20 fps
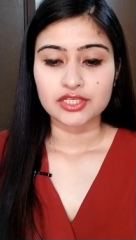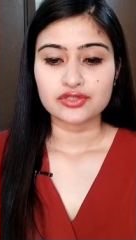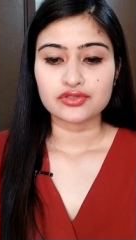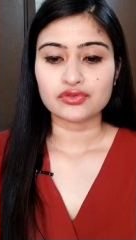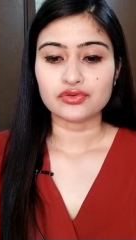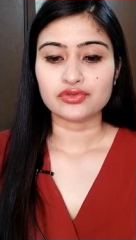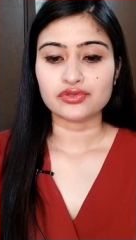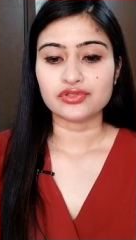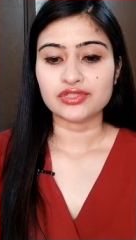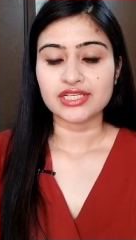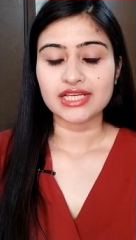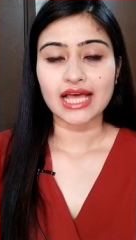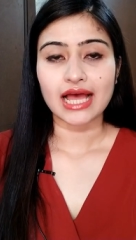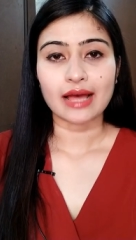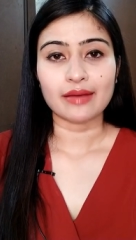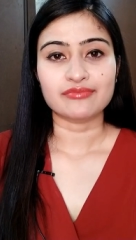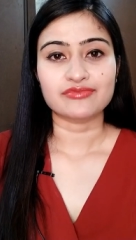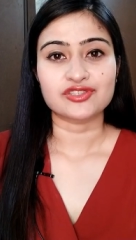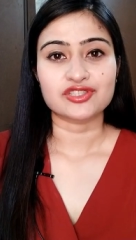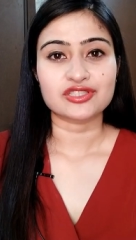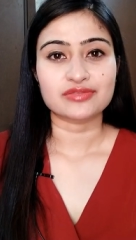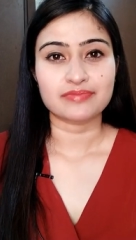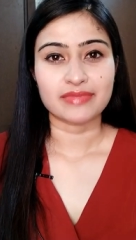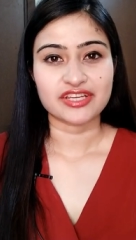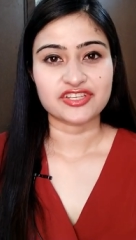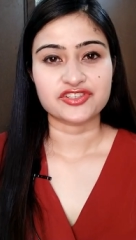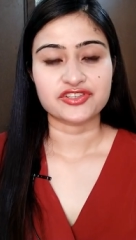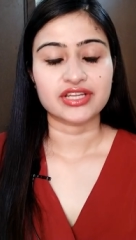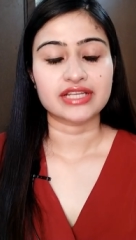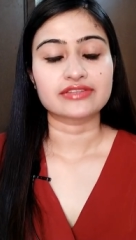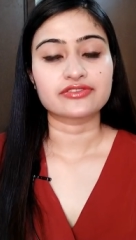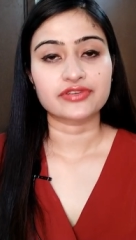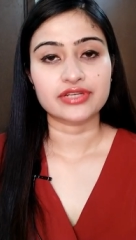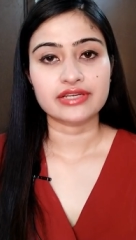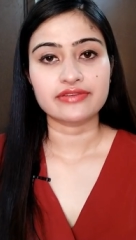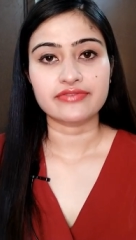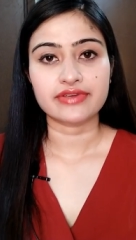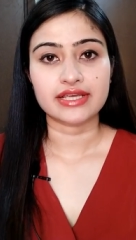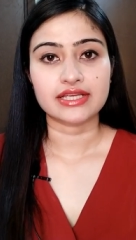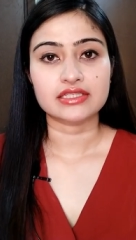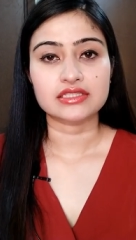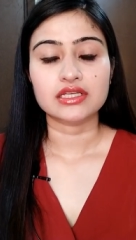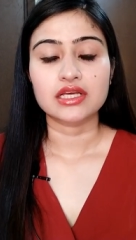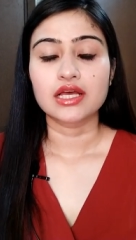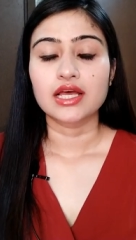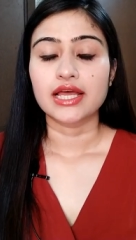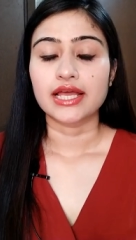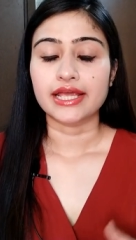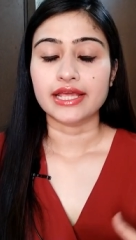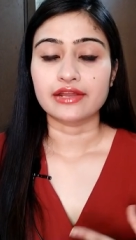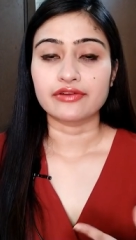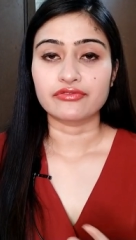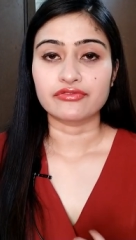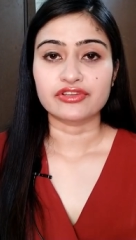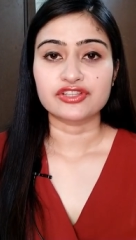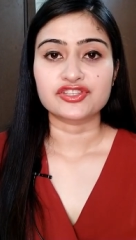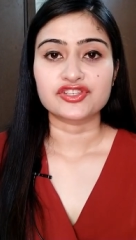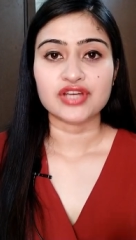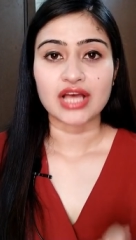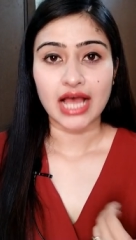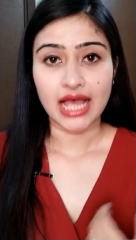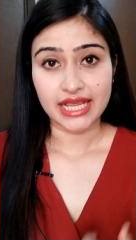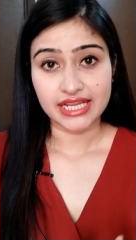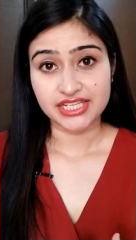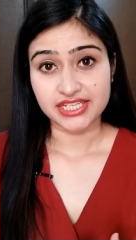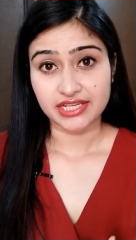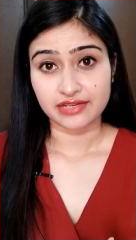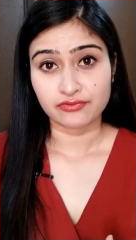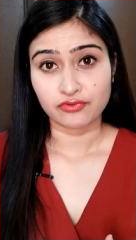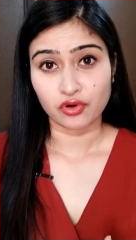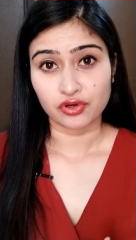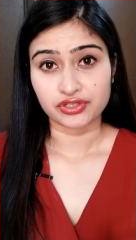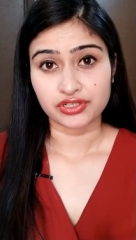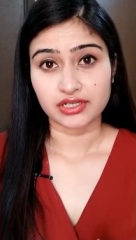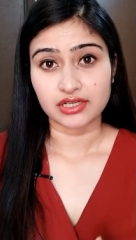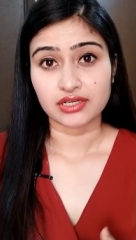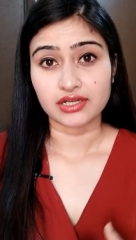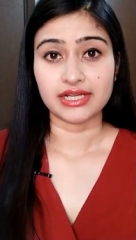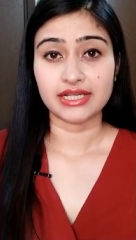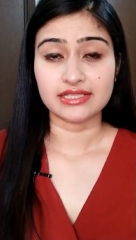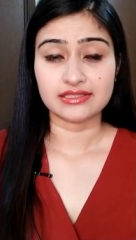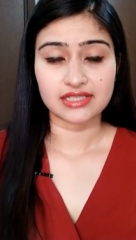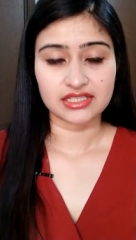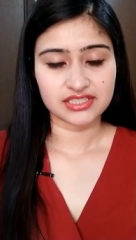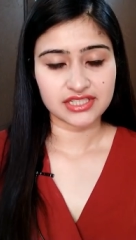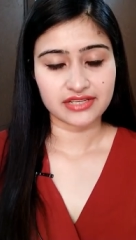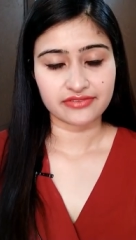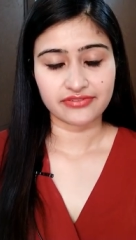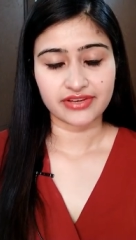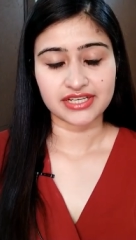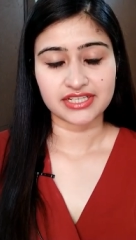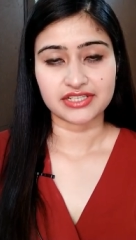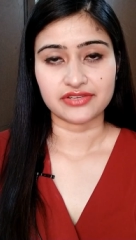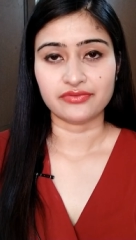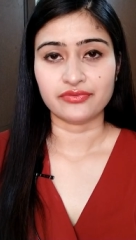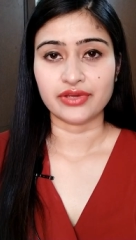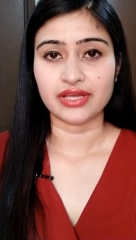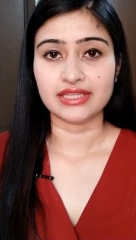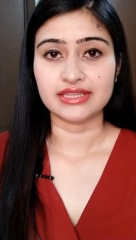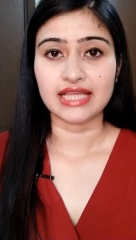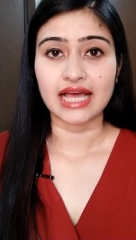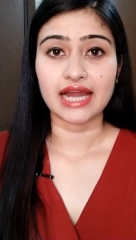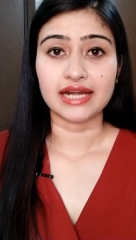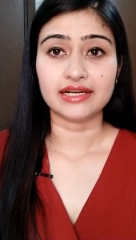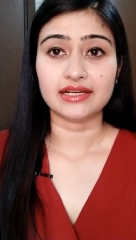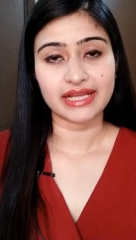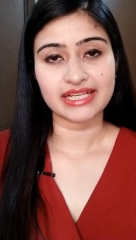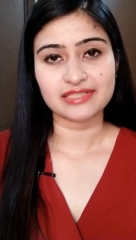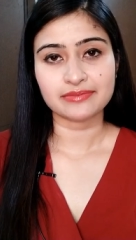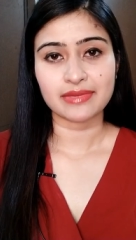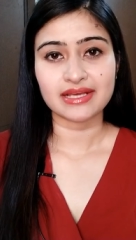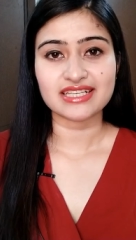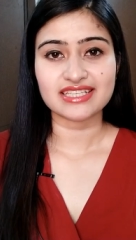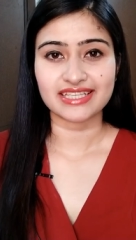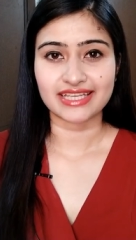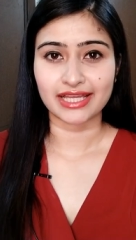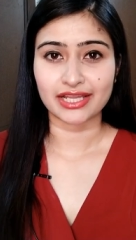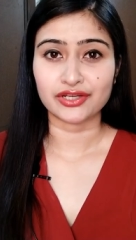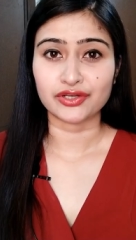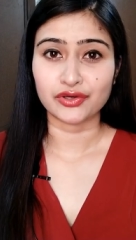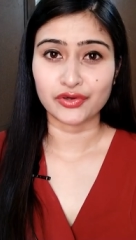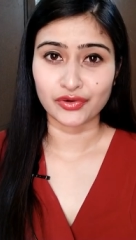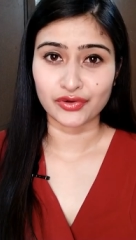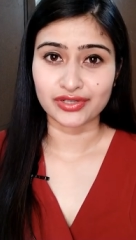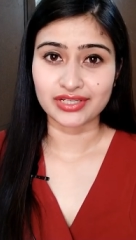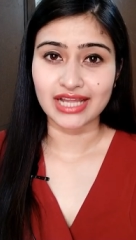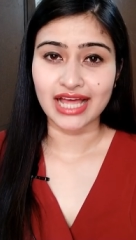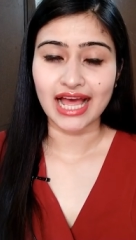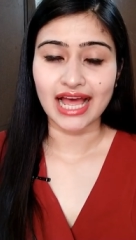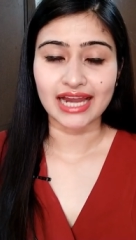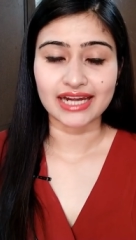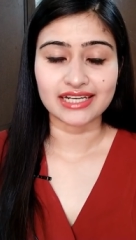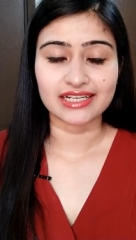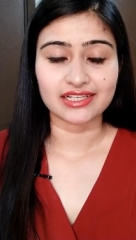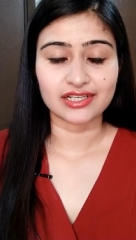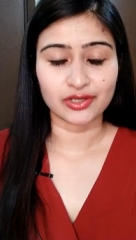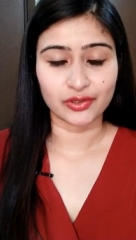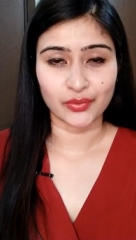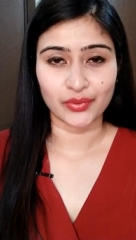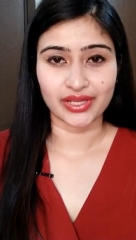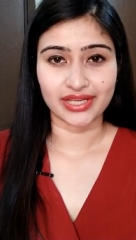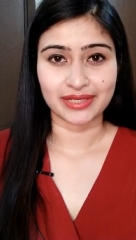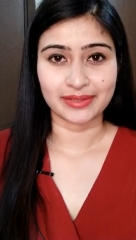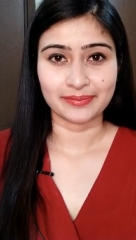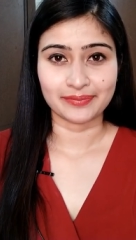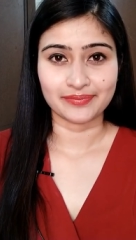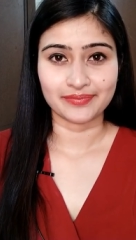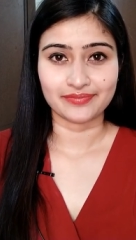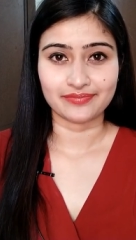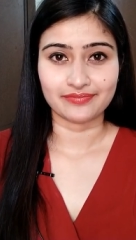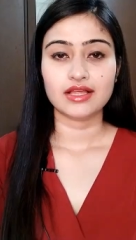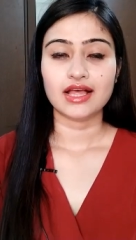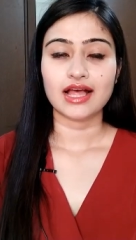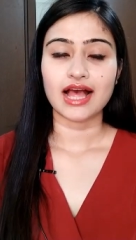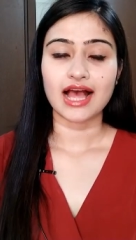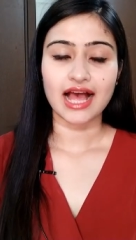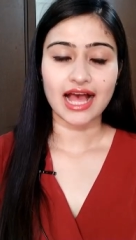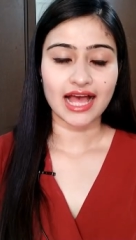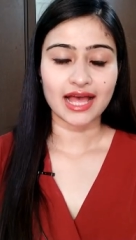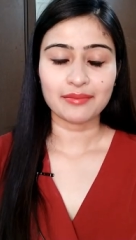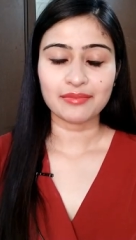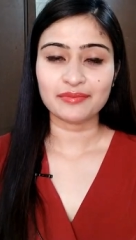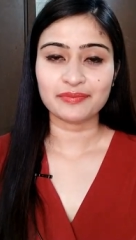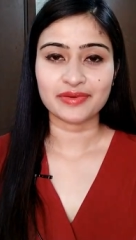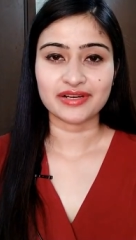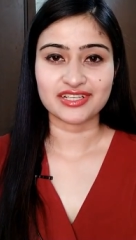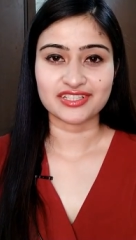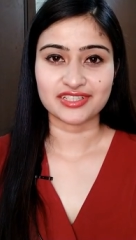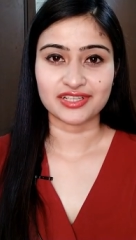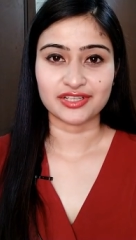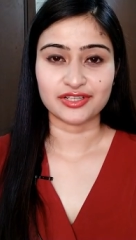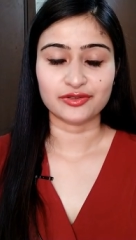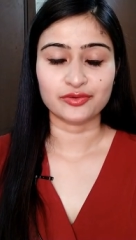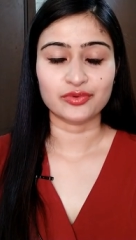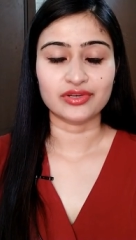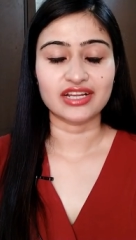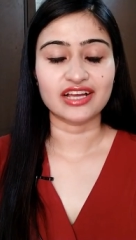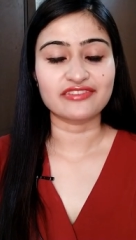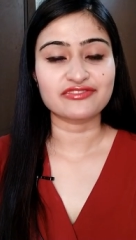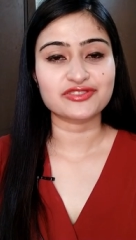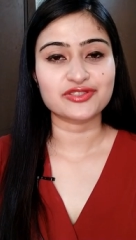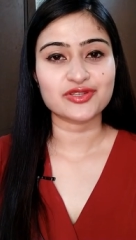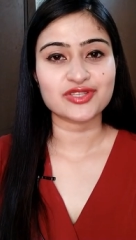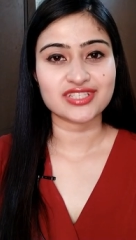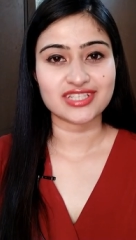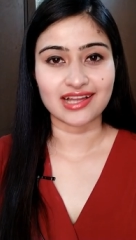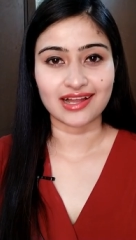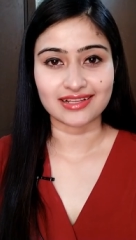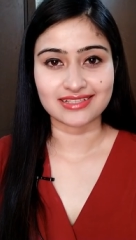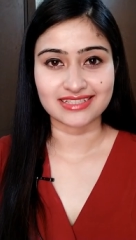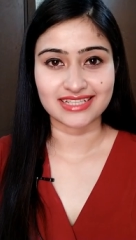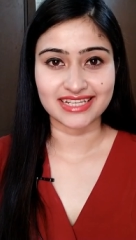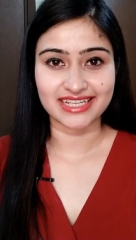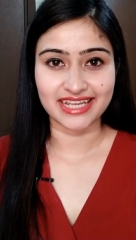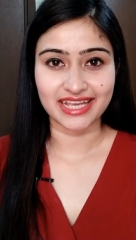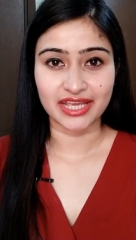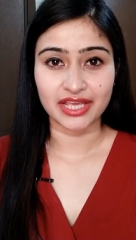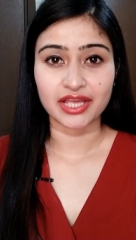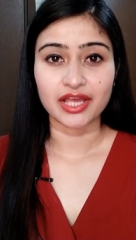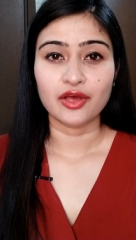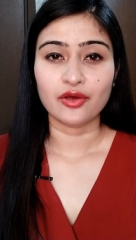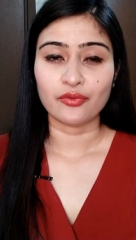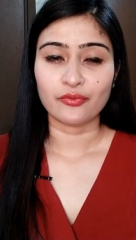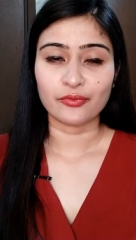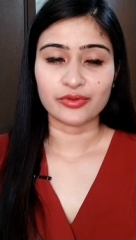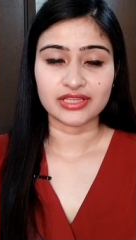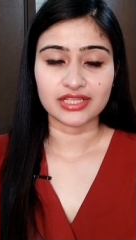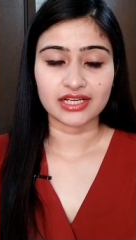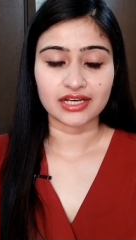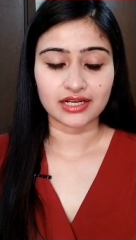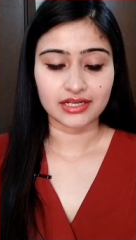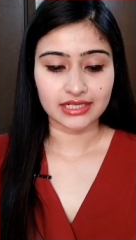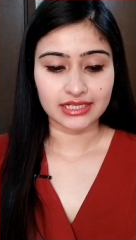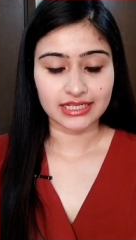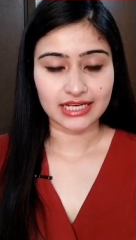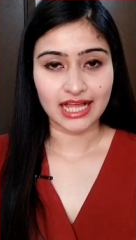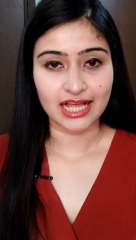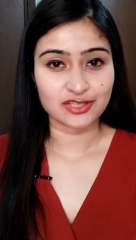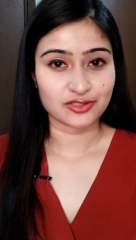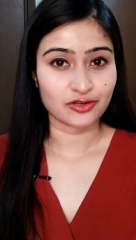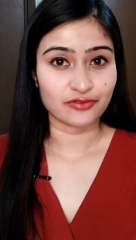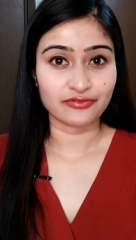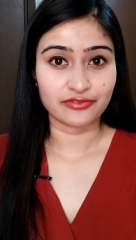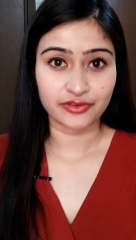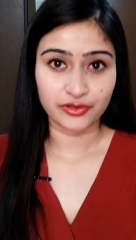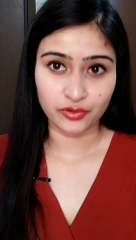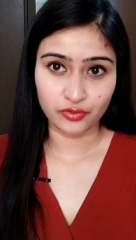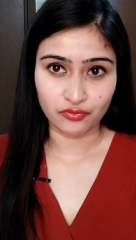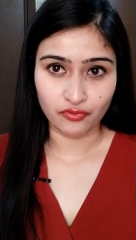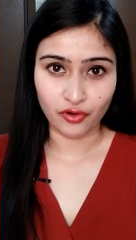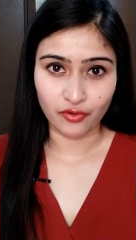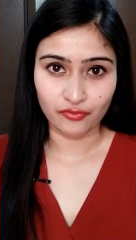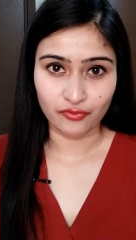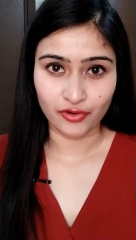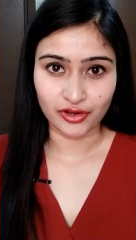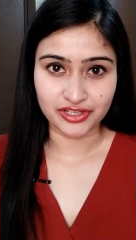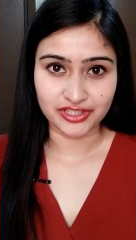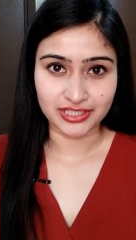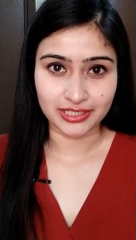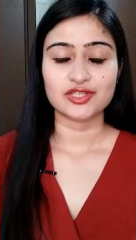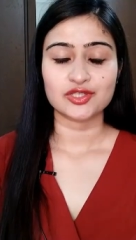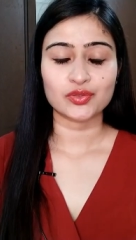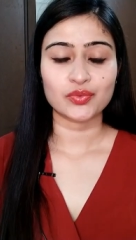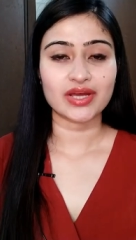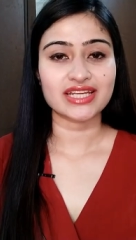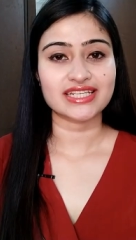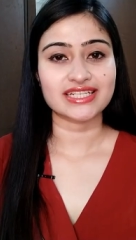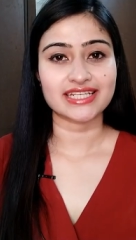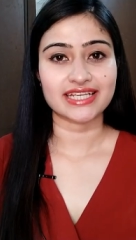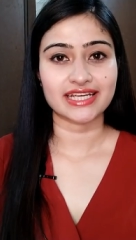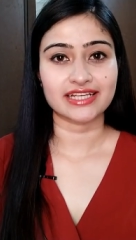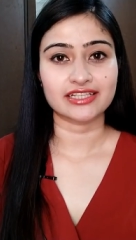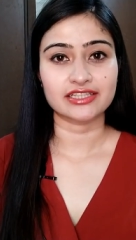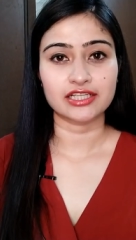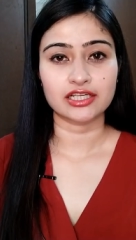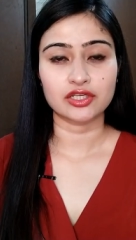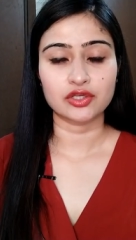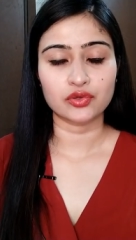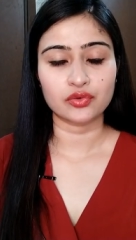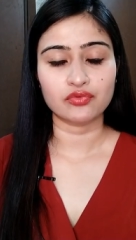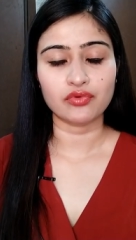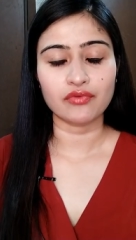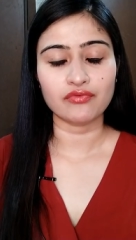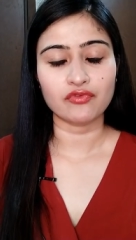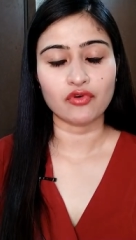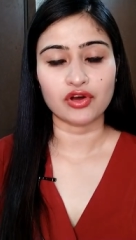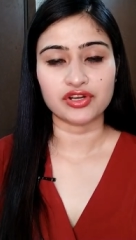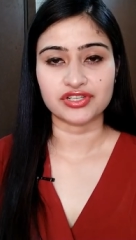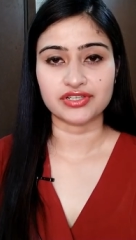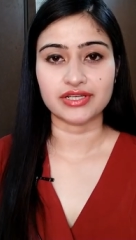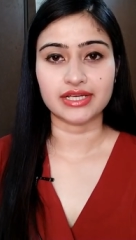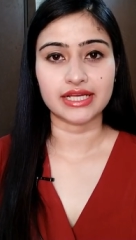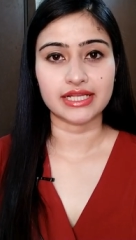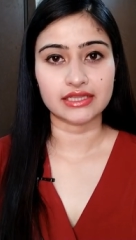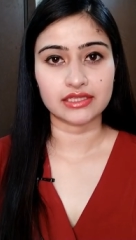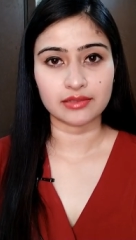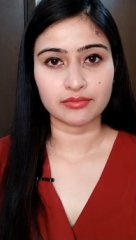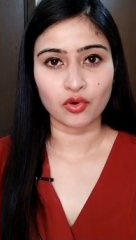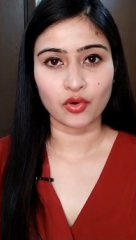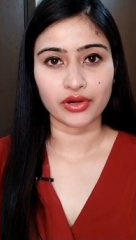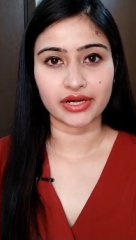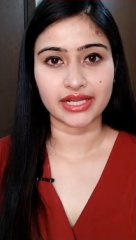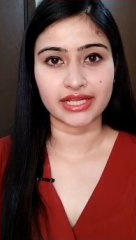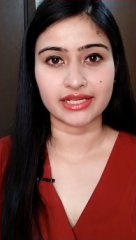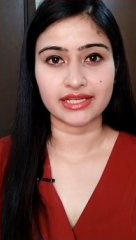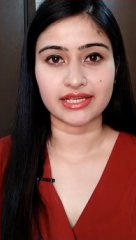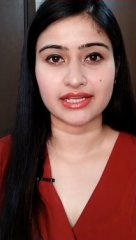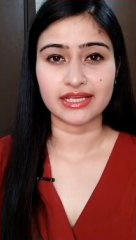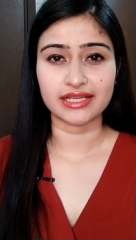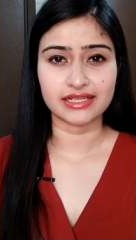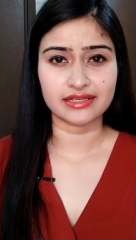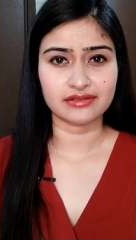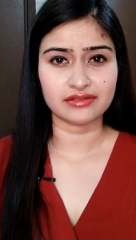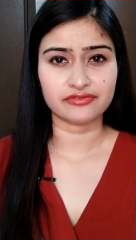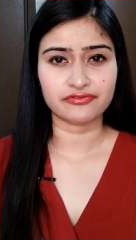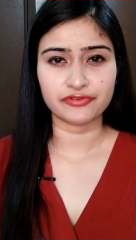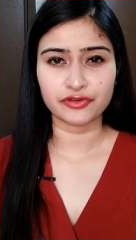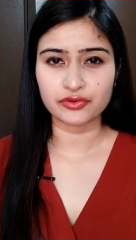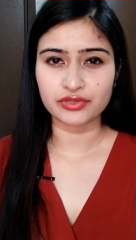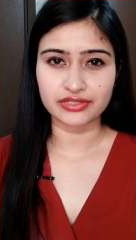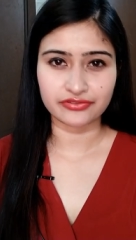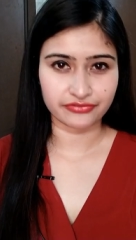So today I'm just mentioning three ways in which I take water in such an effective way that makes my skin good and glowing. I am a person who loves to start the day with a glass of lukewarm water. So I take the lukewarm water in the morning in few